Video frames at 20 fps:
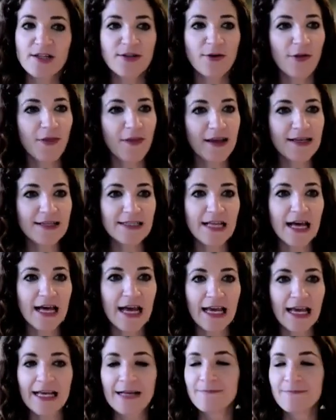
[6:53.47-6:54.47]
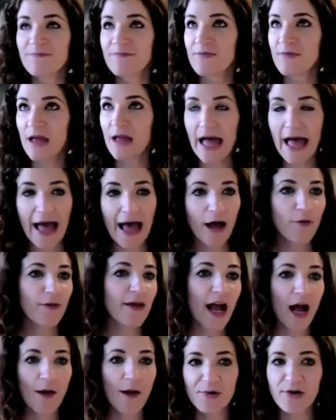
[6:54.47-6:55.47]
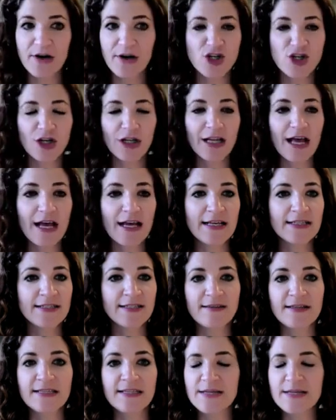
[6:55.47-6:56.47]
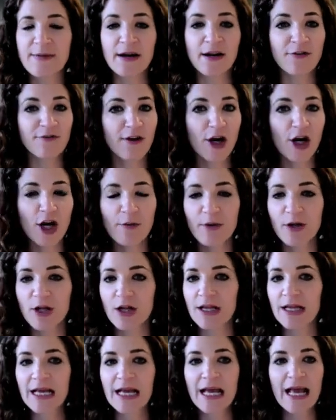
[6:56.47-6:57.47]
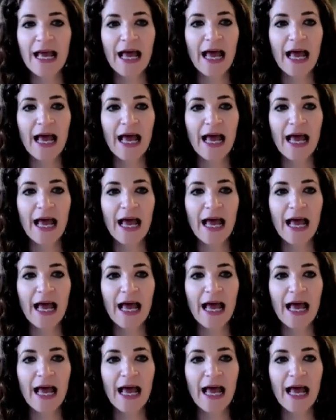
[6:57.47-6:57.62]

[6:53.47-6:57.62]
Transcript: So things like how they operationalized the dependent variable,